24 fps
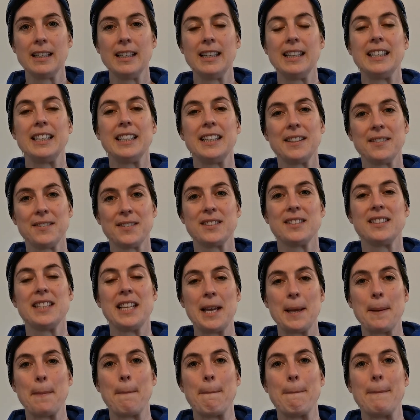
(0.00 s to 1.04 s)
it gives
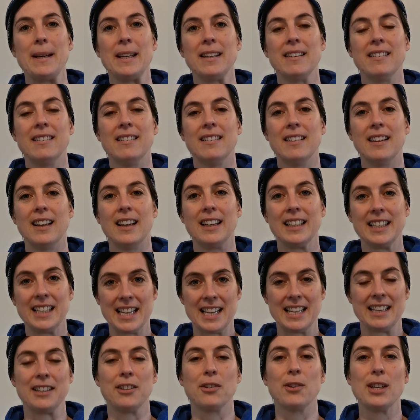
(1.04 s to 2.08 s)
them,
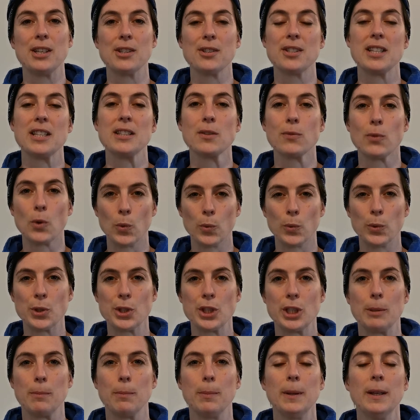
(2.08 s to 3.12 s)
again, a greater sense of
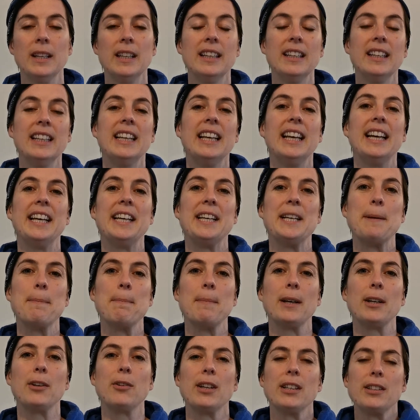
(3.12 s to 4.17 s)
ownership,
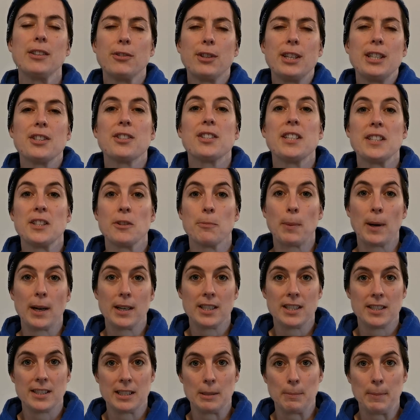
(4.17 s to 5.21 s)
a greater sense of
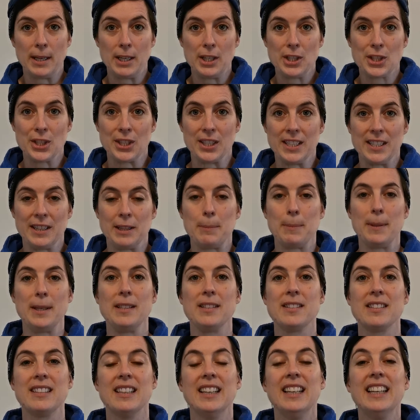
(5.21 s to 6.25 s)
participation in the
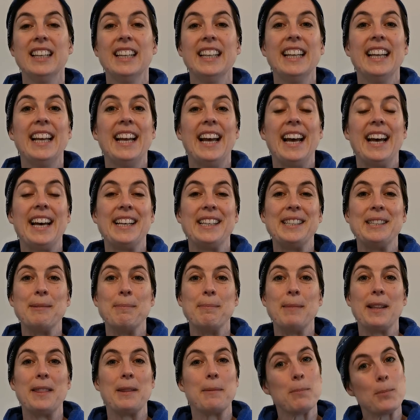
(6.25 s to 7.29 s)
piece.
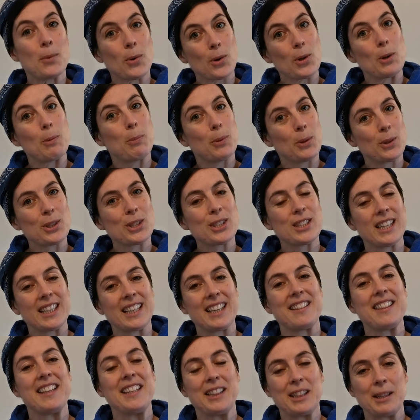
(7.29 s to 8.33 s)
And the more you push that,
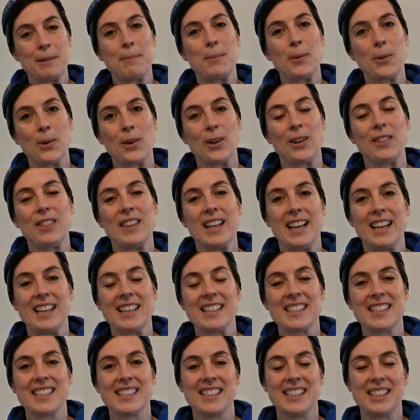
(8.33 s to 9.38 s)
I think the more
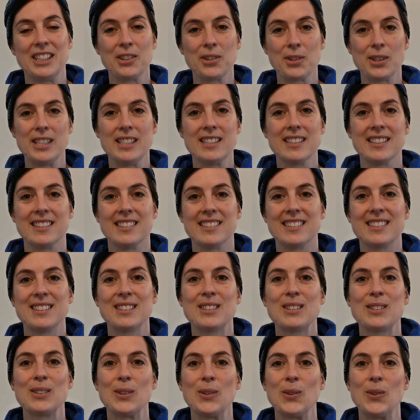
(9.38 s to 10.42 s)
that increases.
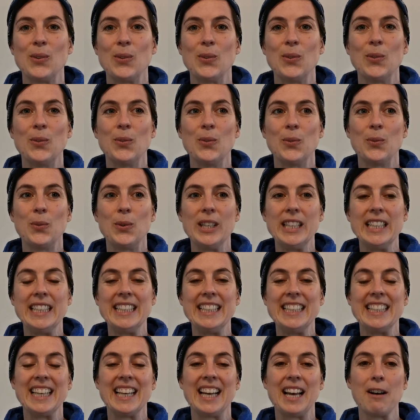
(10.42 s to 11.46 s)
So
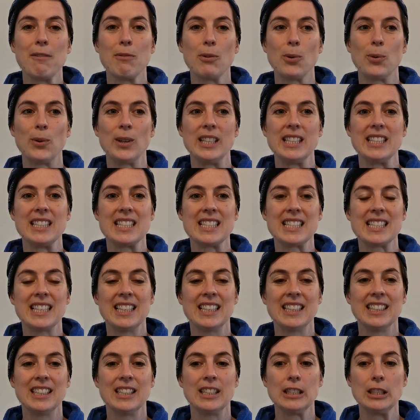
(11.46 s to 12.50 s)
we have always
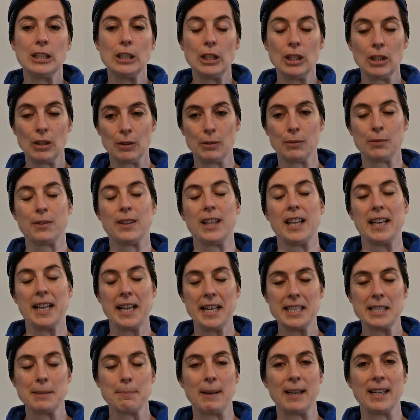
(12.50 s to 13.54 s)
loved that
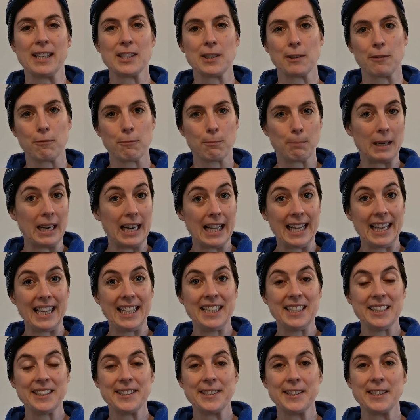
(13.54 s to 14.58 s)
aspect of
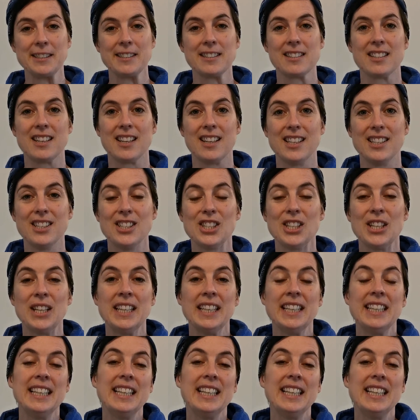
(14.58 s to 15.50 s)
play on stage,